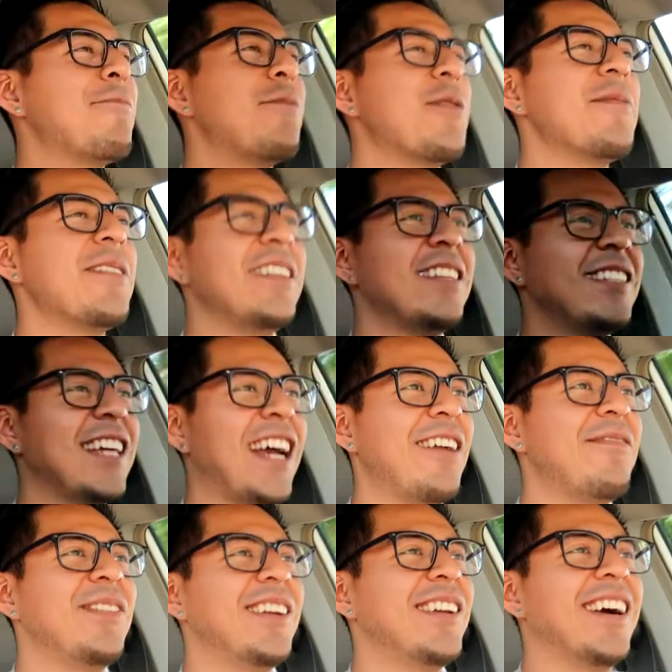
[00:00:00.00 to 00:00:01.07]
moment in
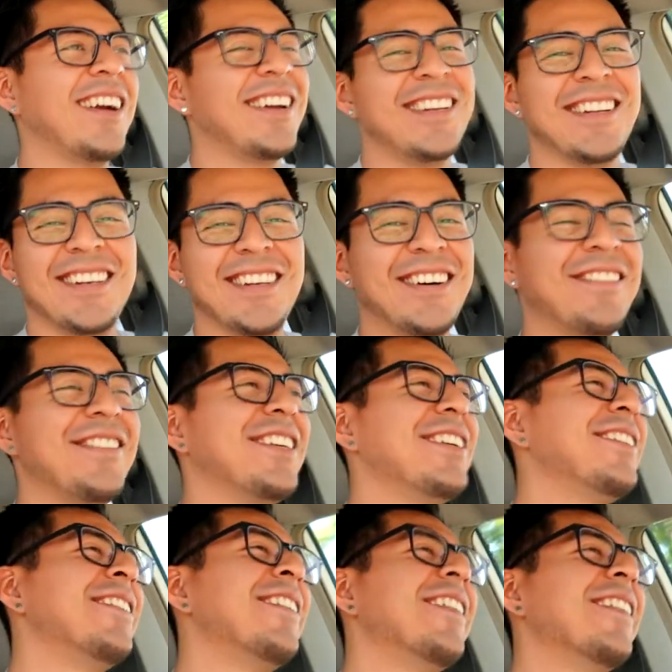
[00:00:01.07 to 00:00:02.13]
time, they're not gonna love
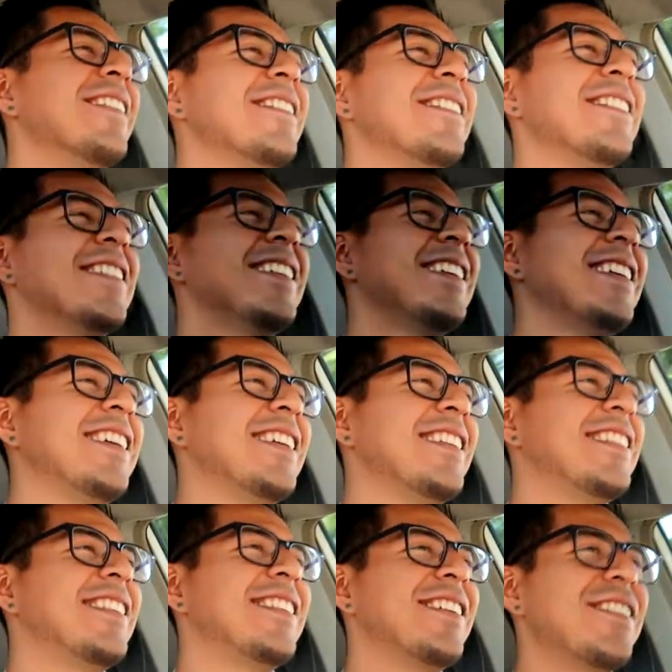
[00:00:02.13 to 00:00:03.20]
you.
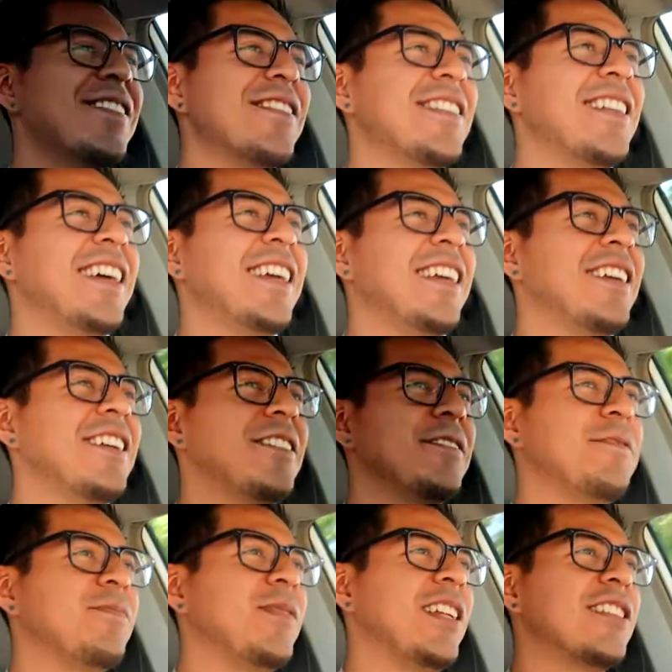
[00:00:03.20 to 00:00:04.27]
So like
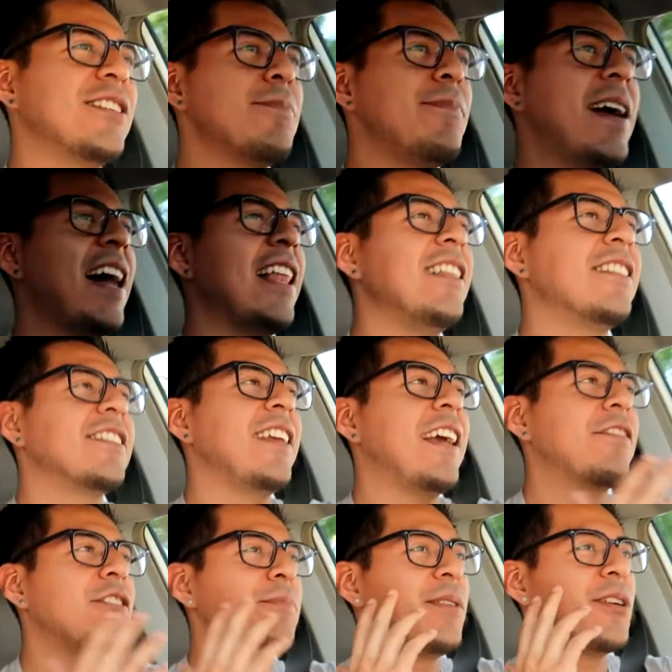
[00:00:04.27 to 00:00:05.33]
it's a balance, and you
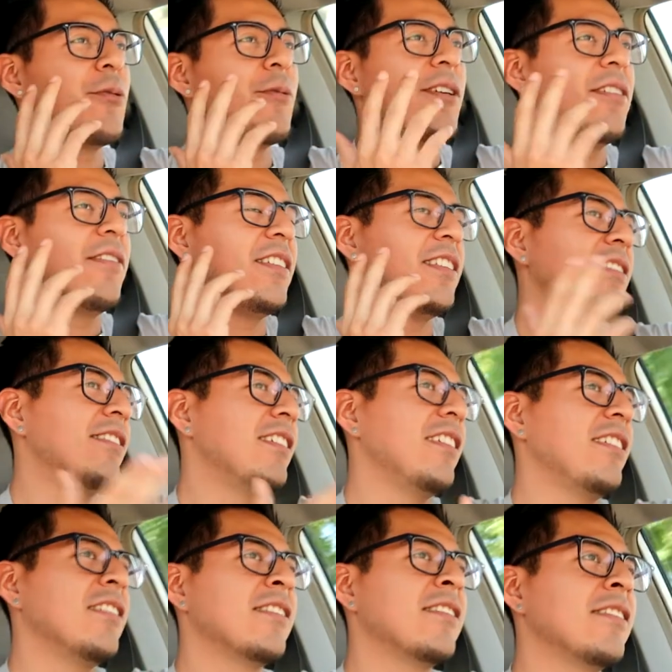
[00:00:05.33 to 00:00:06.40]
have to be aware of these
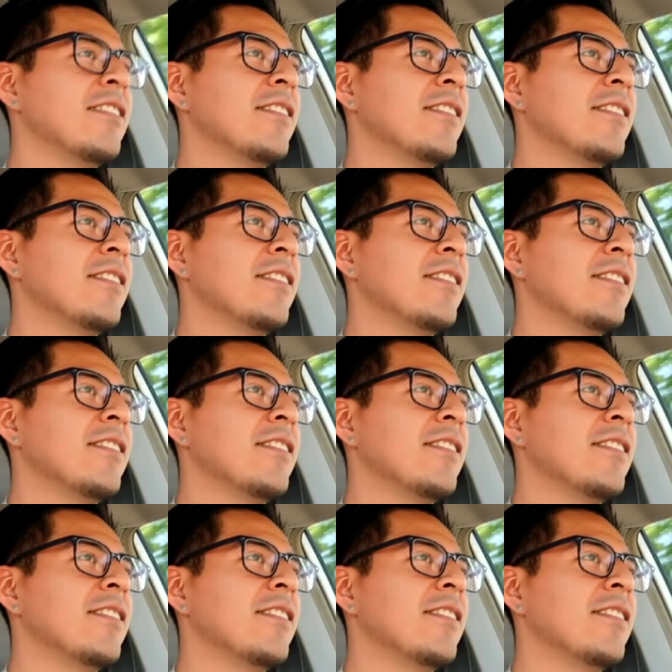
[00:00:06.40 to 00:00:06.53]
things.